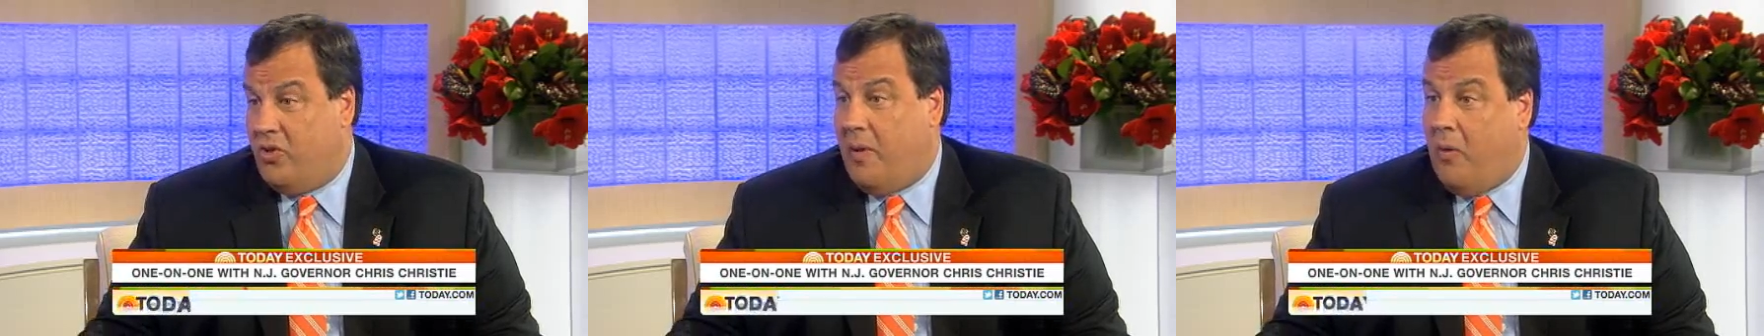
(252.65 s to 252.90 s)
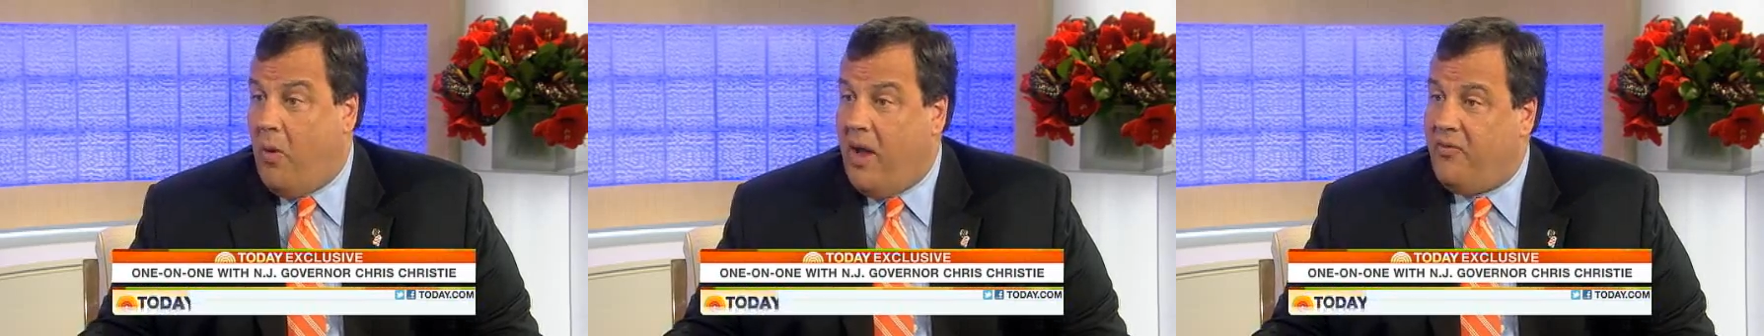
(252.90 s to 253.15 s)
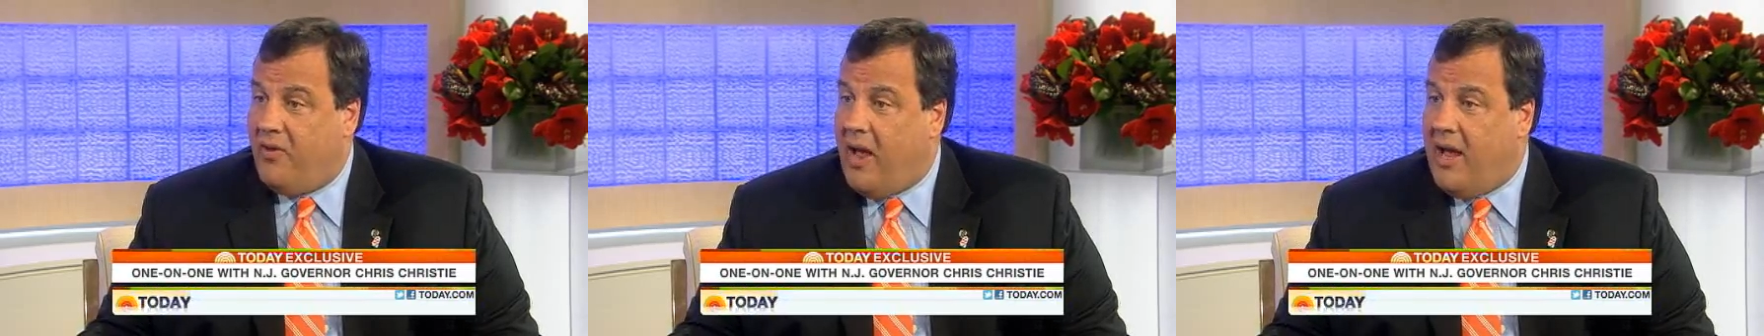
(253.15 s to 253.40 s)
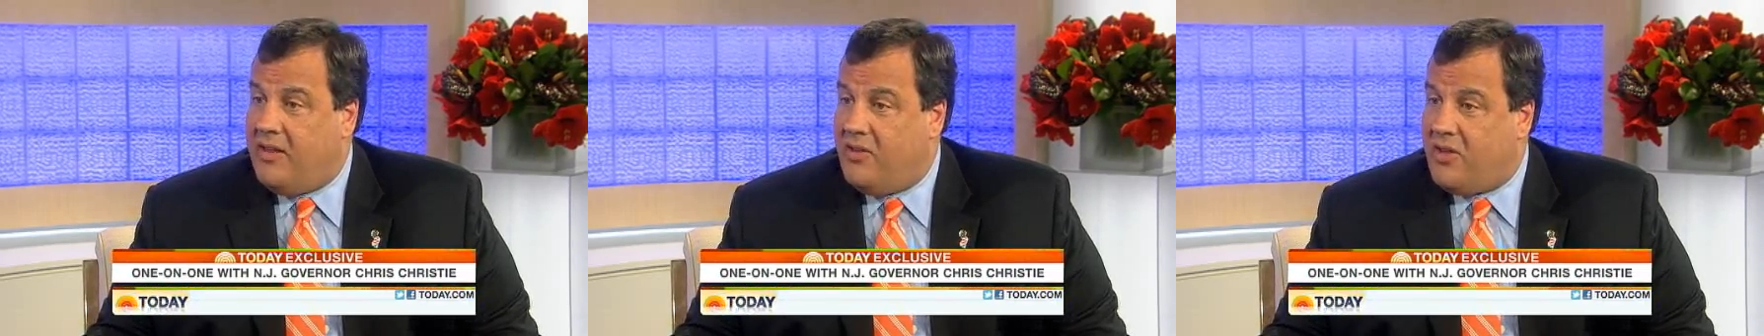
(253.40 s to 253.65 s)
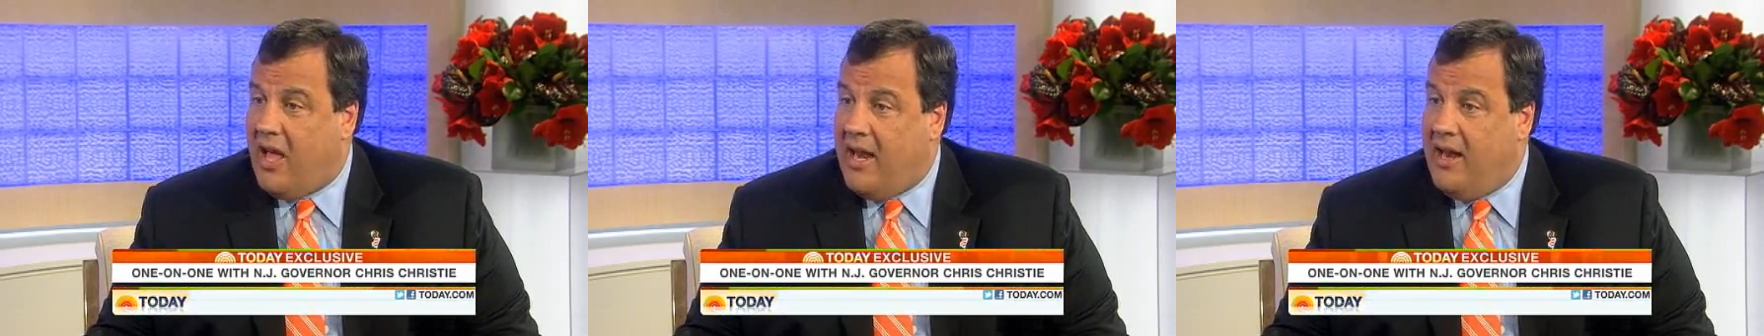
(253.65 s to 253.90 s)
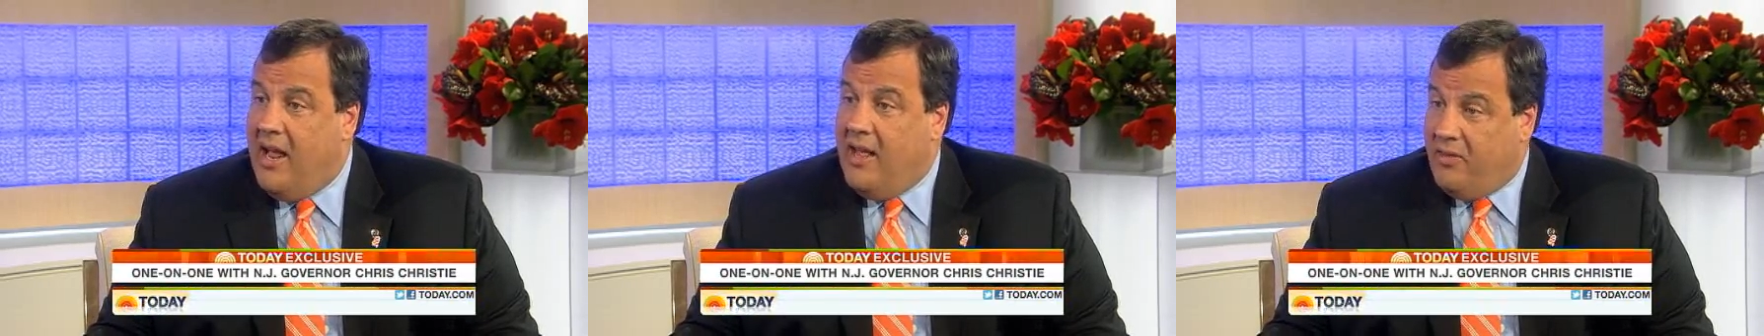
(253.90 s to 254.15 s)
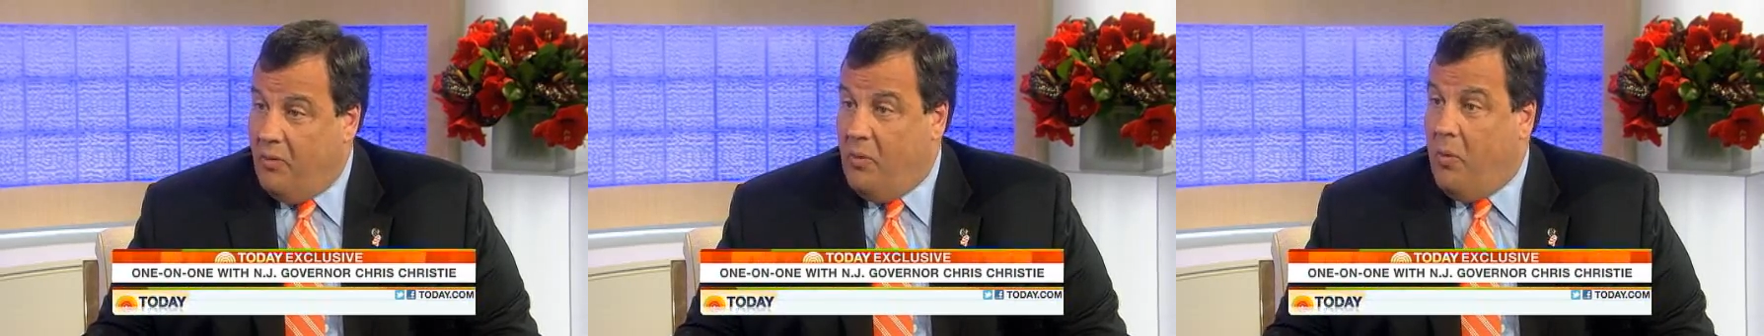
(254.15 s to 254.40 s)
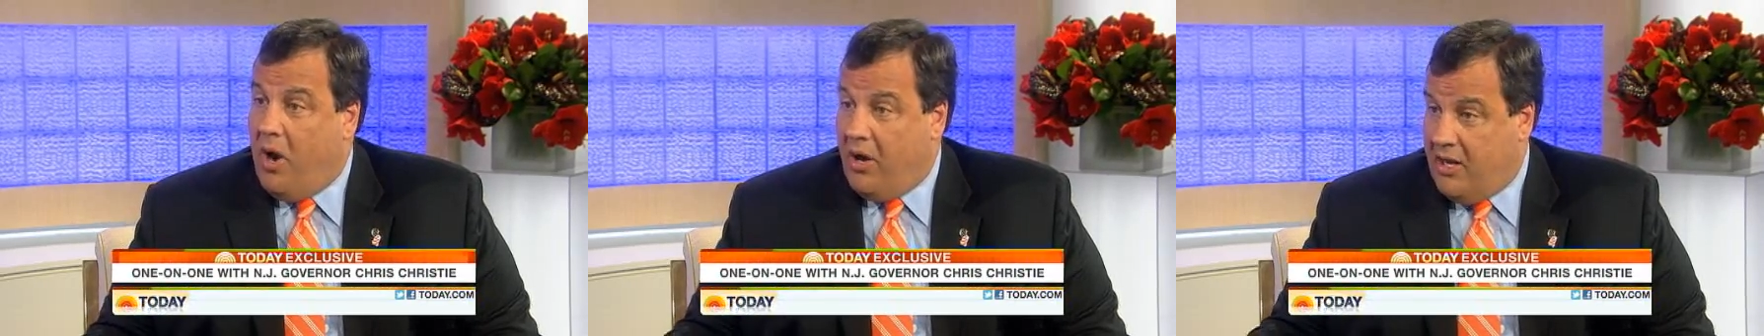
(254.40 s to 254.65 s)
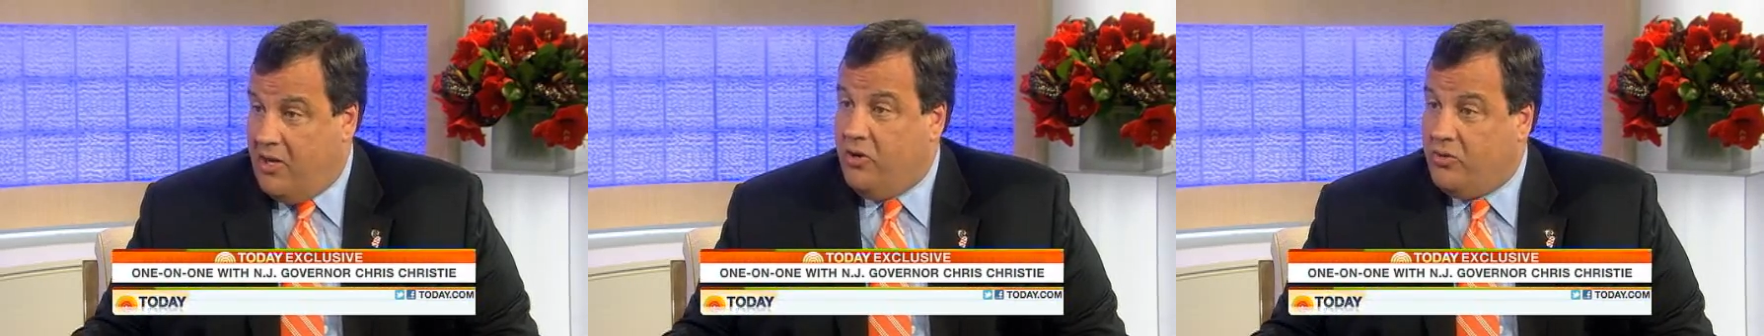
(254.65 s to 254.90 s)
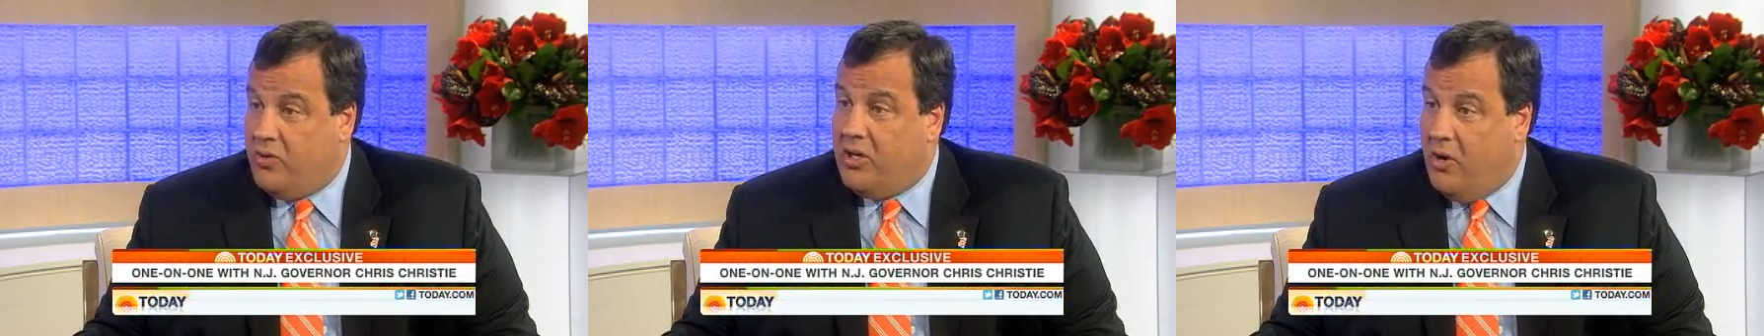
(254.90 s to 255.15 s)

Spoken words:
because my wife and I decide that we want our children